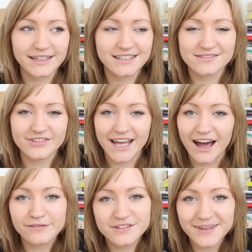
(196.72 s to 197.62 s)
doesn't really
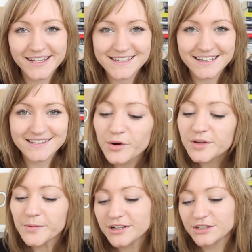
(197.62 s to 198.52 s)
have to make sense.
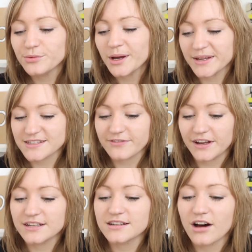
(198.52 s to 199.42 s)
Pokemon, you my best
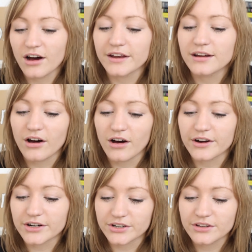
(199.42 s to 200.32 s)
friend on
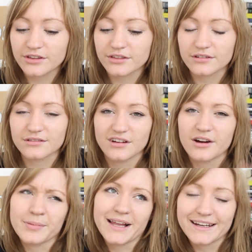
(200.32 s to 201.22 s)
our earth,
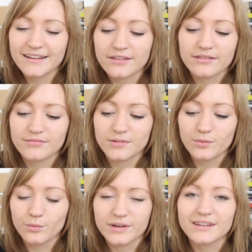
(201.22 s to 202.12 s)
our planet.
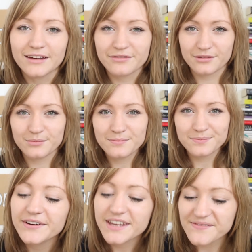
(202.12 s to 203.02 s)
We love them.
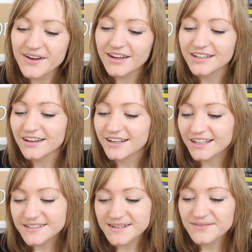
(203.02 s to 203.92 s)
Pokemon, gotta
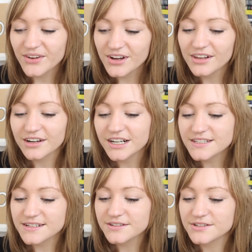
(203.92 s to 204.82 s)
catch them all, our
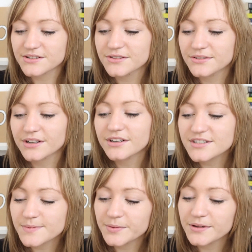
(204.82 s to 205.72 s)
heart's so true, our
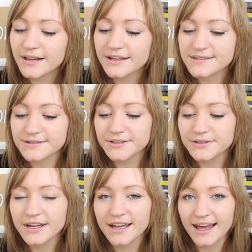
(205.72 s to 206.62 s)
curse will pull us
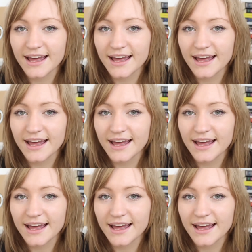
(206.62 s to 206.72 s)
through.